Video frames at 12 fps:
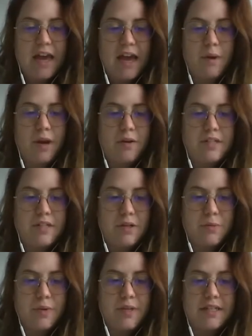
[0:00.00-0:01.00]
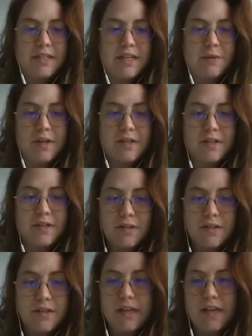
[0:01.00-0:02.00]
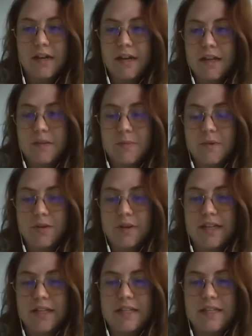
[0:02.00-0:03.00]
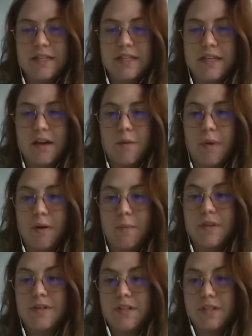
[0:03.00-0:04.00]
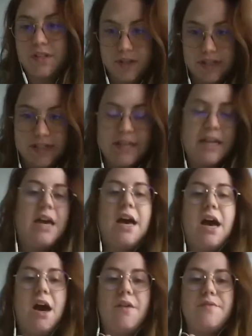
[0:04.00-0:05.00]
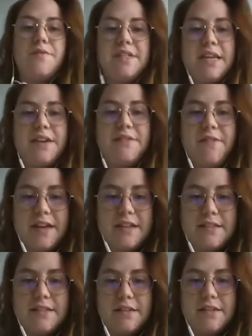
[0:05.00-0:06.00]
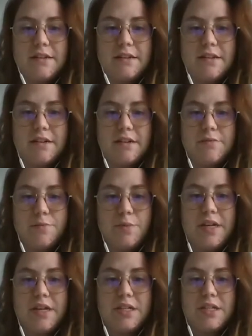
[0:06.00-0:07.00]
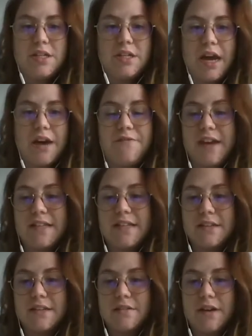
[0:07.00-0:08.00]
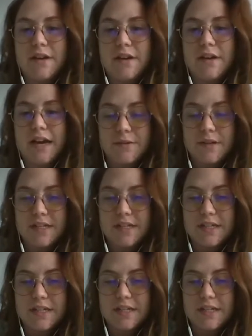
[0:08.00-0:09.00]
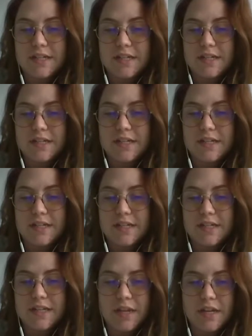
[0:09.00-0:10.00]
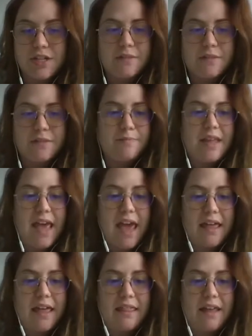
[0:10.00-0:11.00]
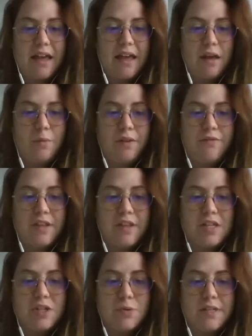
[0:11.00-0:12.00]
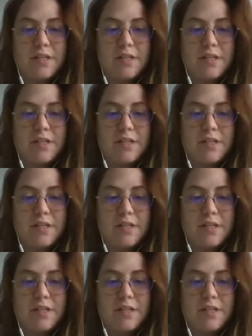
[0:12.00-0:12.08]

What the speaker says: I will continue with the results, especially the parametric study of the effect which affect accelerated carbonation. And I will finish with some conclusion.